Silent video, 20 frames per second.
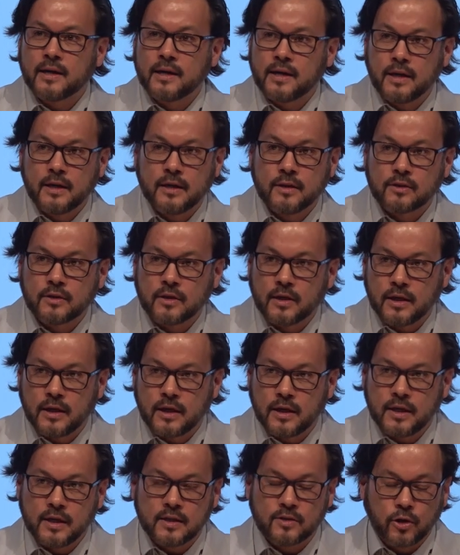He's
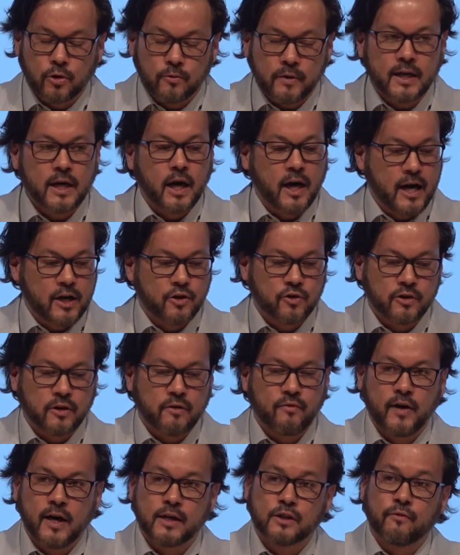the Green
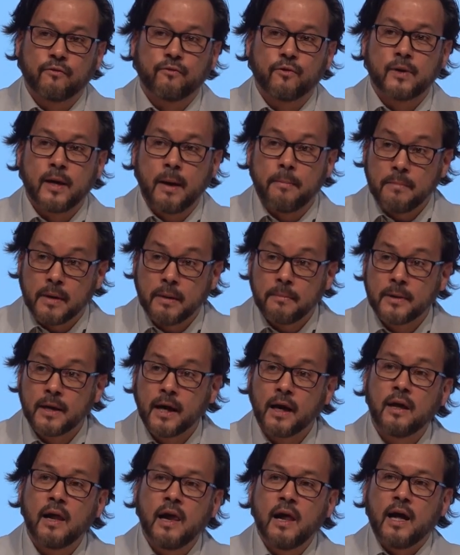Hydrogen Advisor for
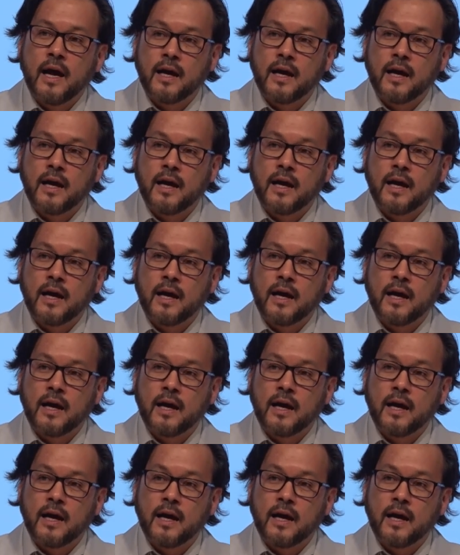Namibia.